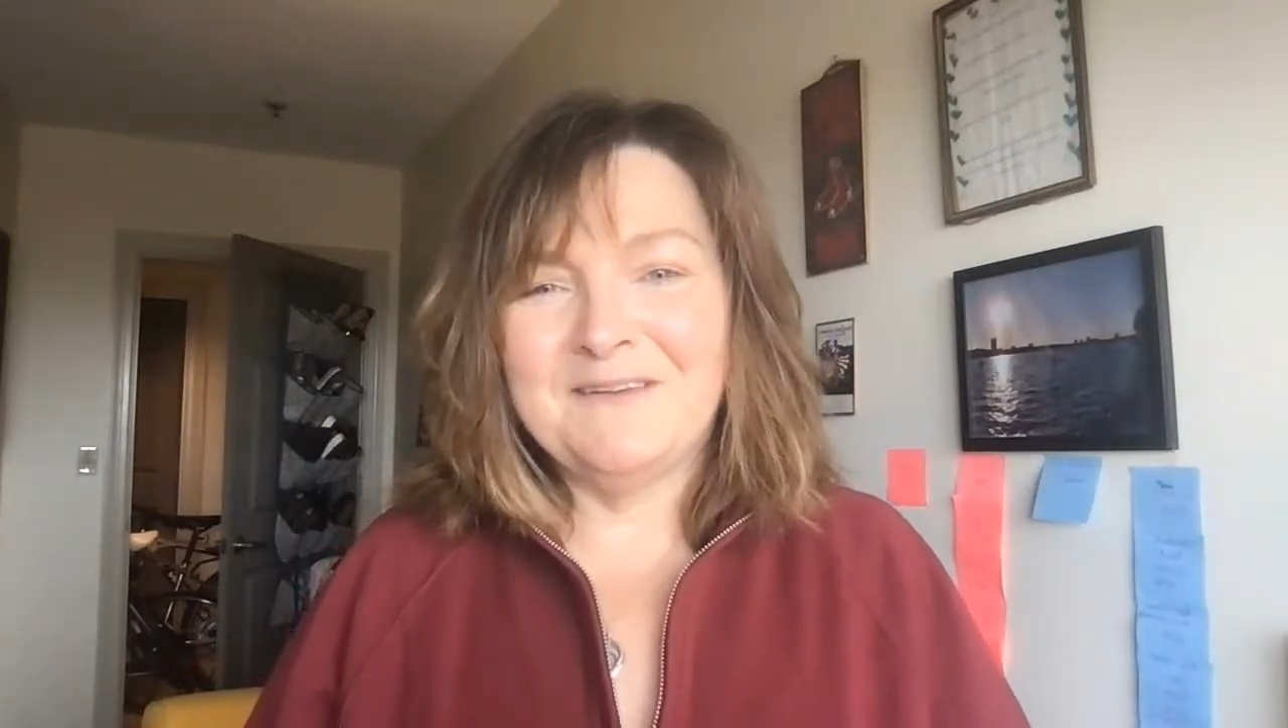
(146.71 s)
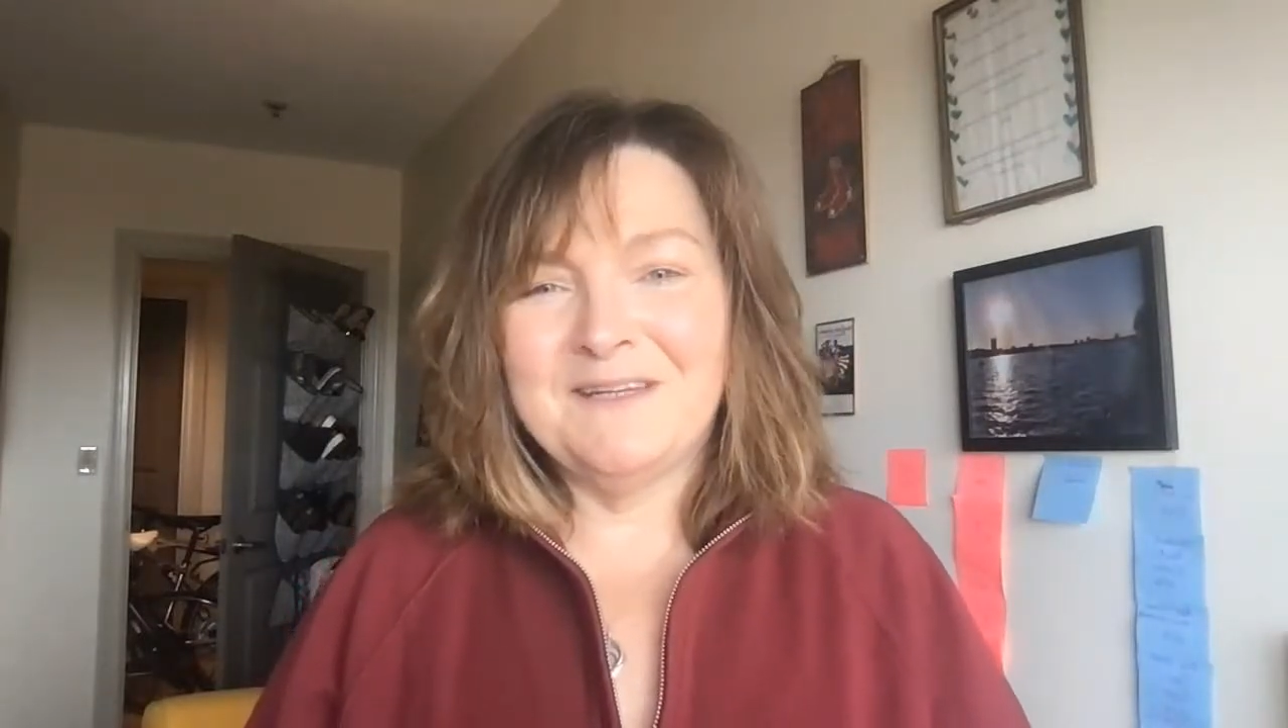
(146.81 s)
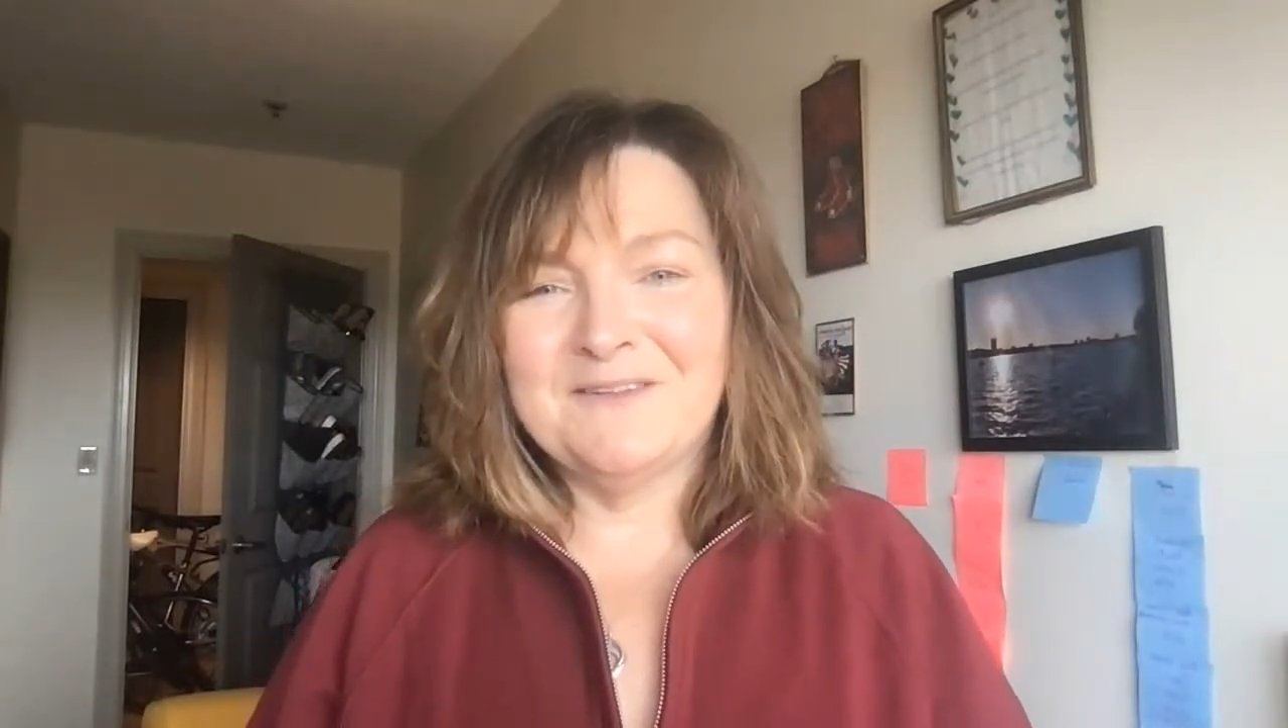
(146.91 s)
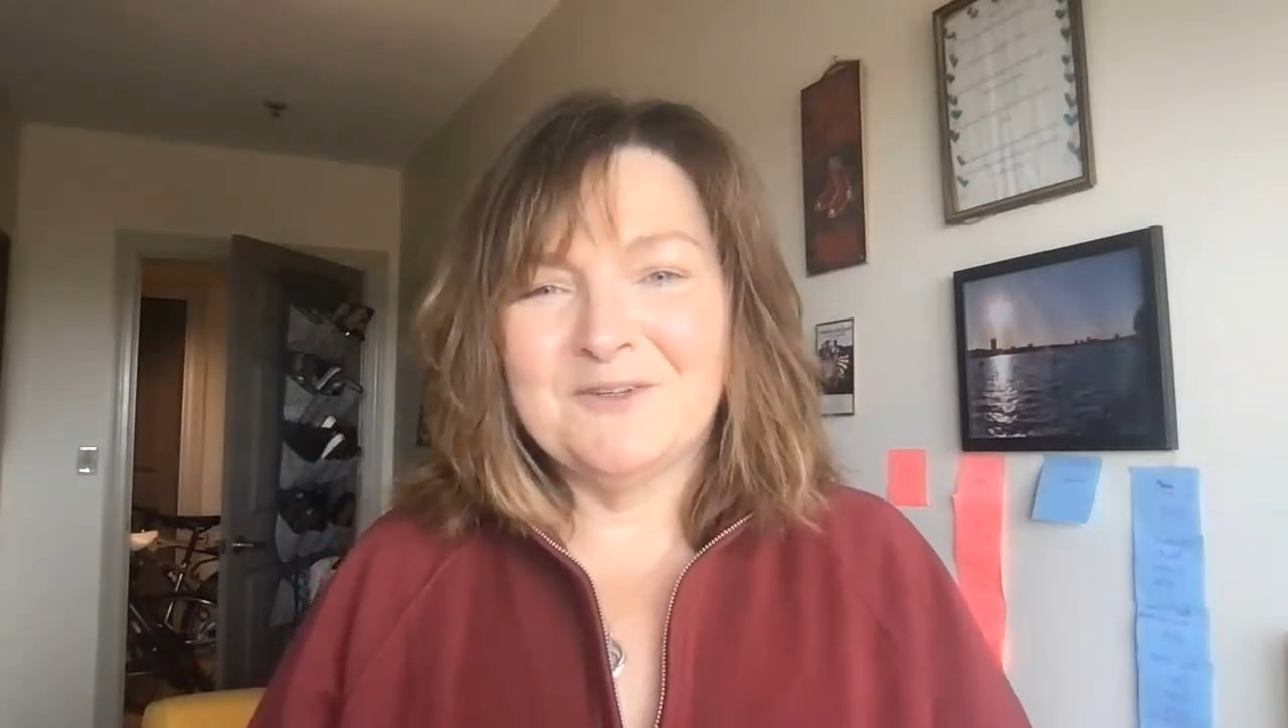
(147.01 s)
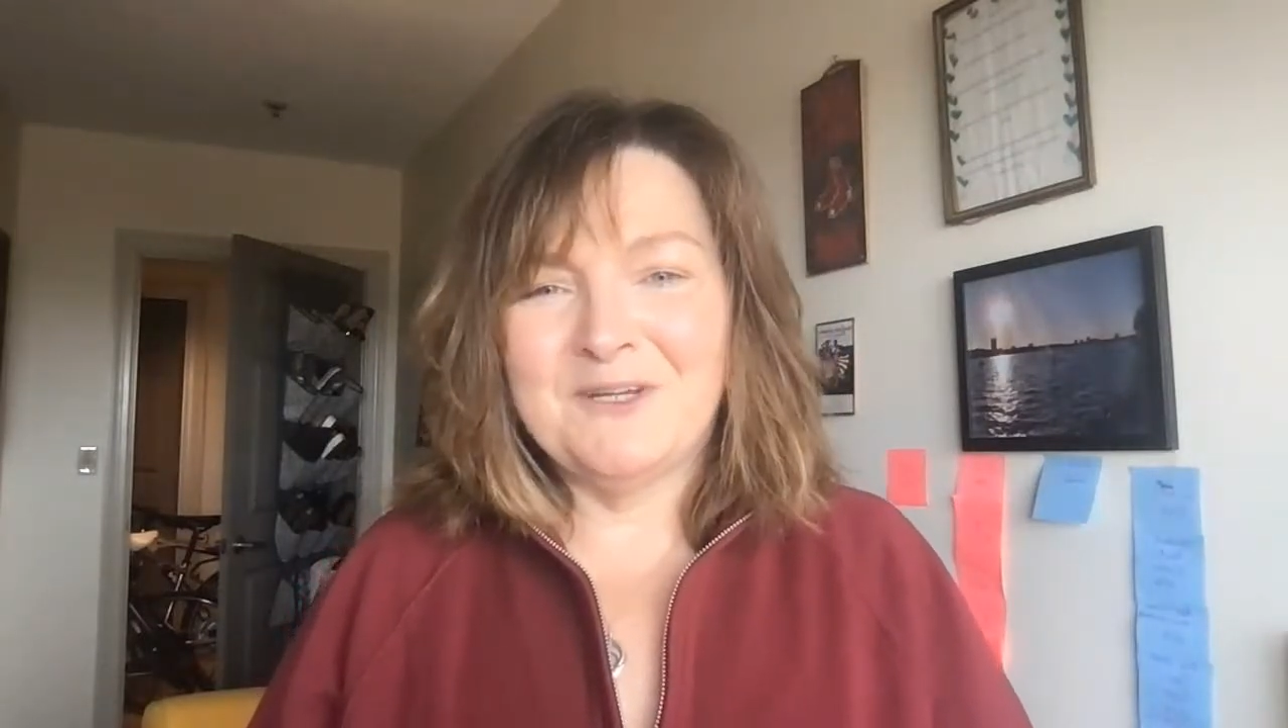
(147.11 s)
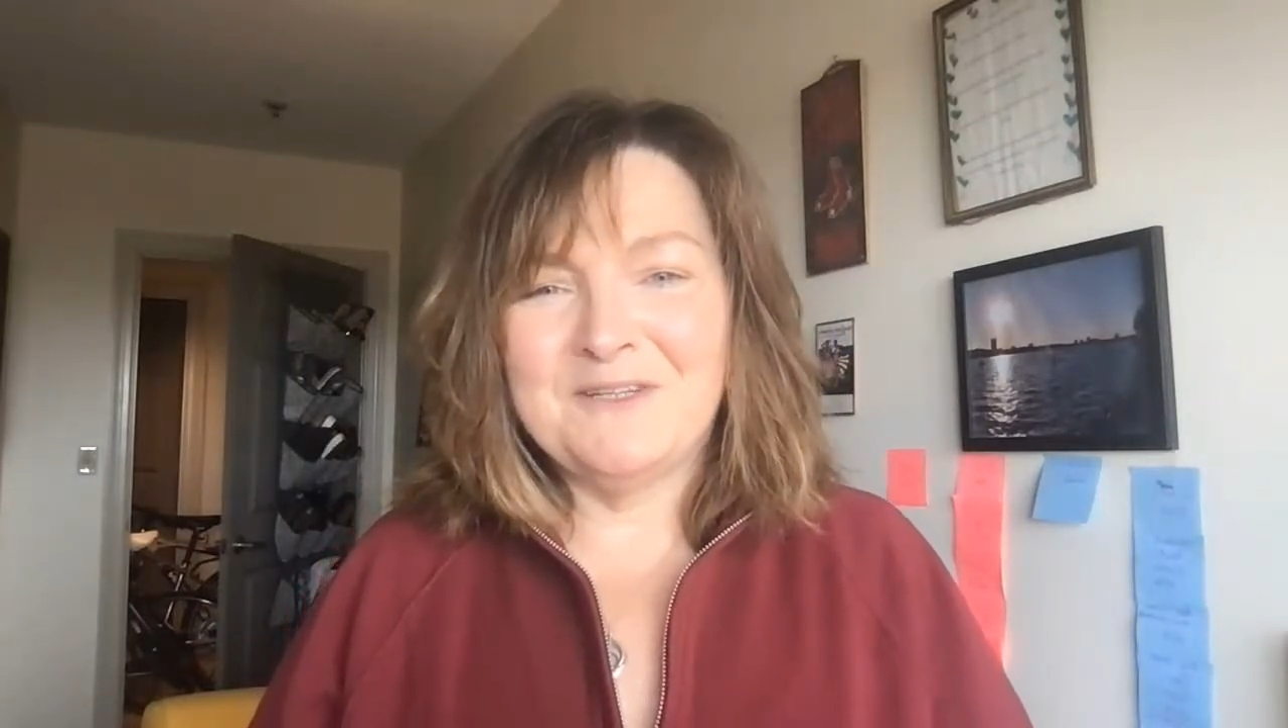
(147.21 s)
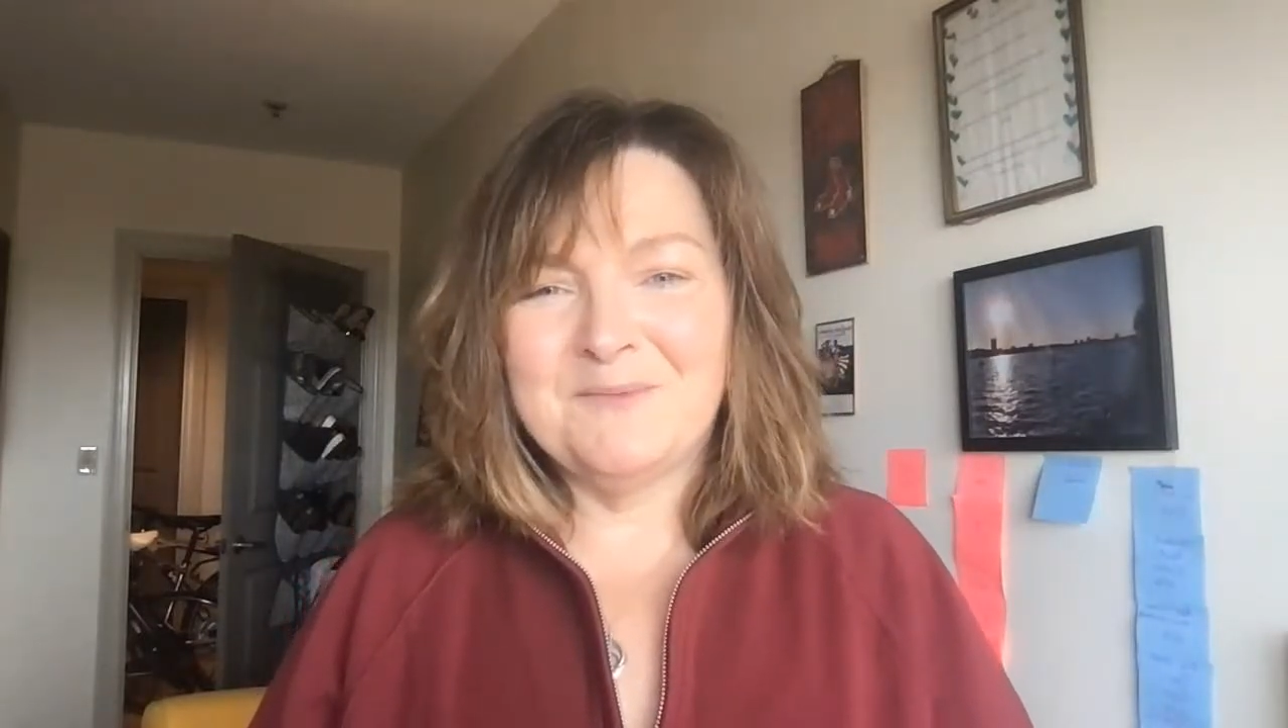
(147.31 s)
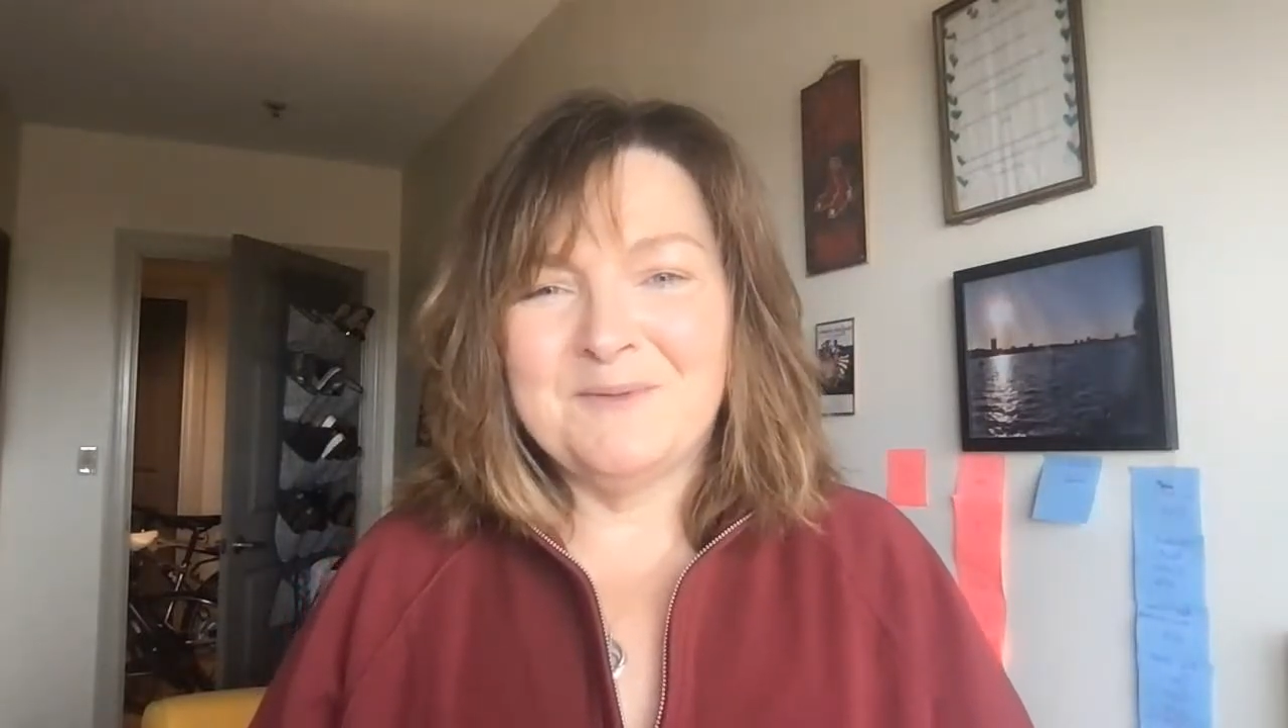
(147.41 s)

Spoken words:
It's great to